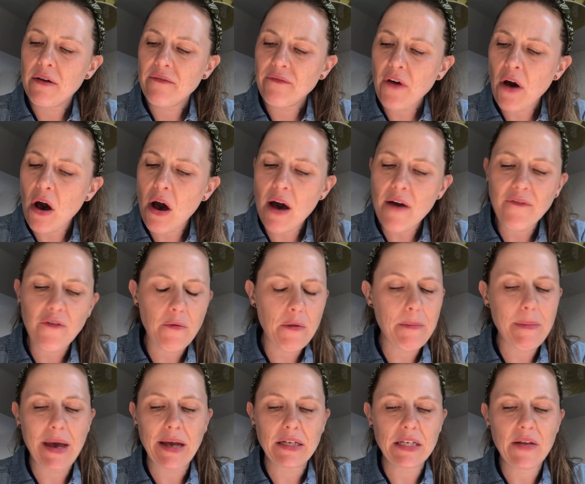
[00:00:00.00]
Far from the
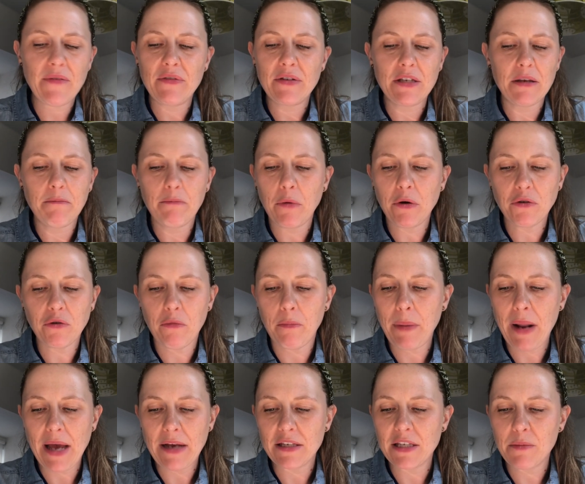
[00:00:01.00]
magnificent model,
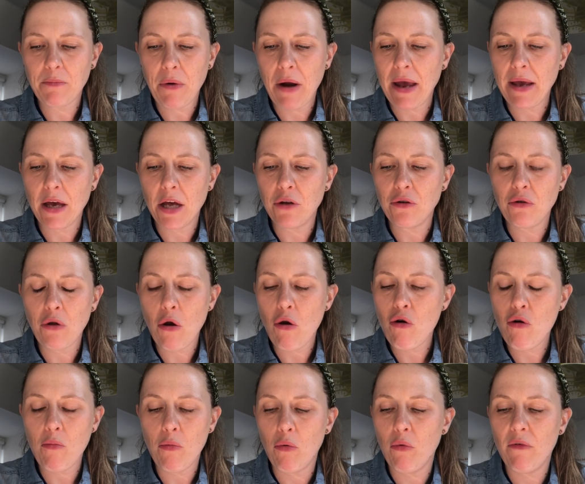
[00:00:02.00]
black sprang a
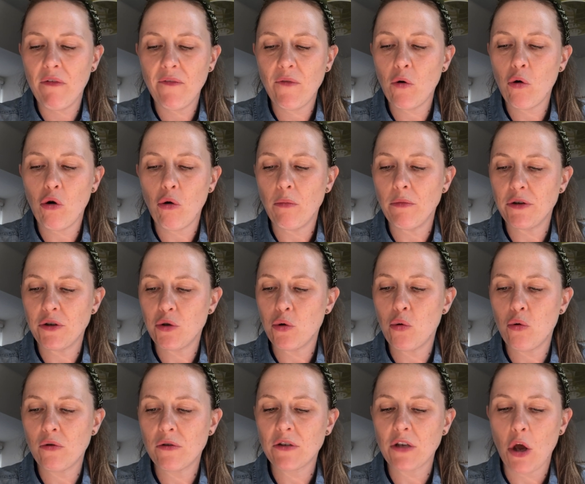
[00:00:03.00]
noble-formed
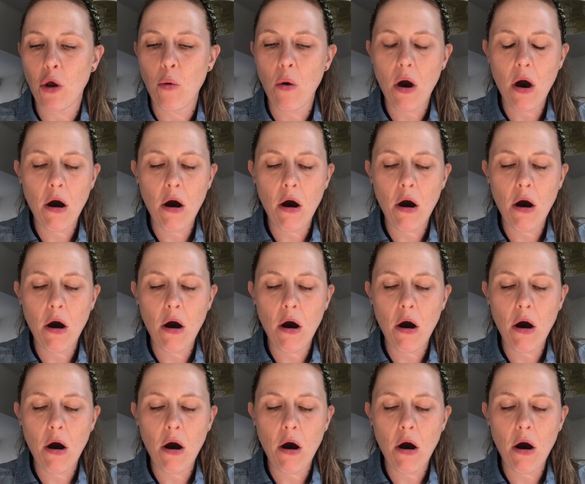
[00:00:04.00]
torso,